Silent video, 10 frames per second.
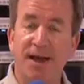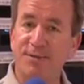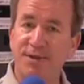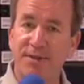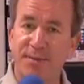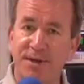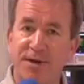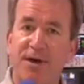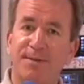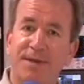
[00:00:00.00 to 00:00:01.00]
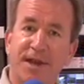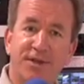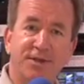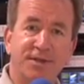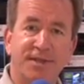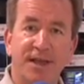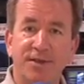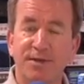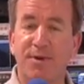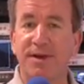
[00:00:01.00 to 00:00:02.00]
I'm Jeff McNaugh, I'm the National
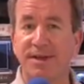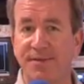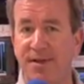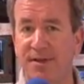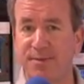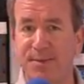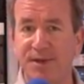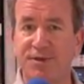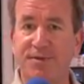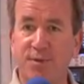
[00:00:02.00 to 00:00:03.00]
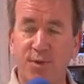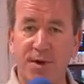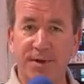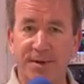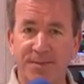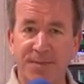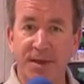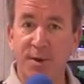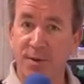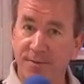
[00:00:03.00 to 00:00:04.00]
Sales and Market Development Manager for Wohler.
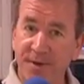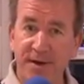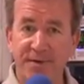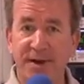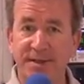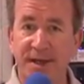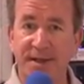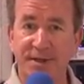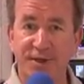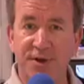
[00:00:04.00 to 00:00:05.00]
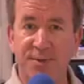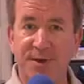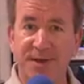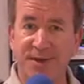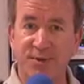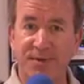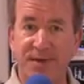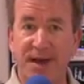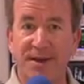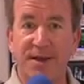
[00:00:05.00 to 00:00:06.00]
We're very, very excited this year because we've
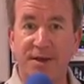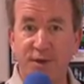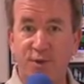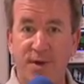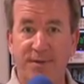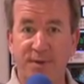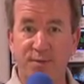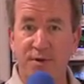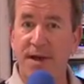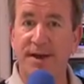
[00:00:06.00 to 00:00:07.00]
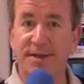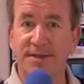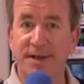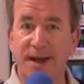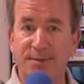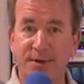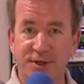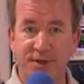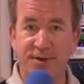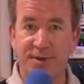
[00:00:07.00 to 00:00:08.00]
got 12 new products, and I'm going to
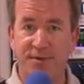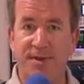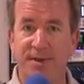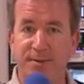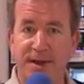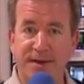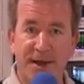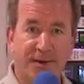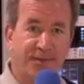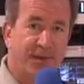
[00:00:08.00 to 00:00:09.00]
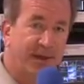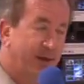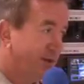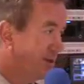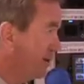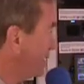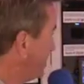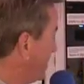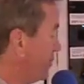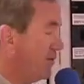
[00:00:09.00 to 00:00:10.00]
show you three of them right now. So let's
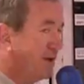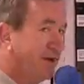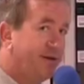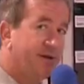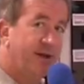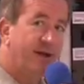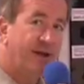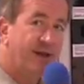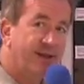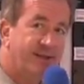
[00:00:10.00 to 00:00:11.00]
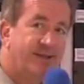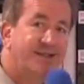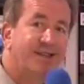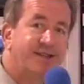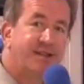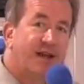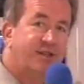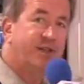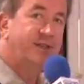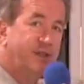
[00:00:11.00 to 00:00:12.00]
step over here. This is the
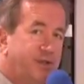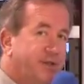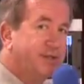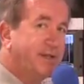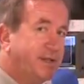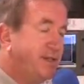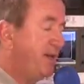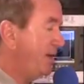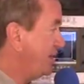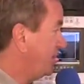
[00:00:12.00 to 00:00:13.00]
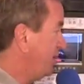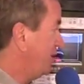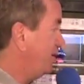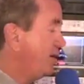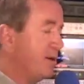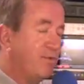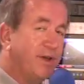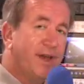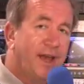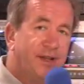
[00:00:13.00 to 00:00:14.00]
Touch It Digital 16. You can
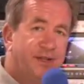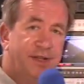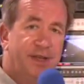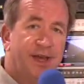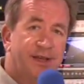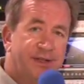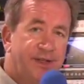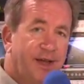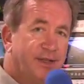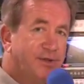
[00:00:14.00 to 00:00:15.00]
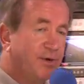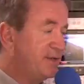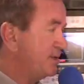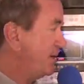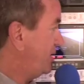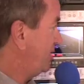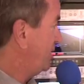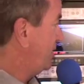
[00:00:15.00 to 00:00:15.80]
bring HD, SDI sources in.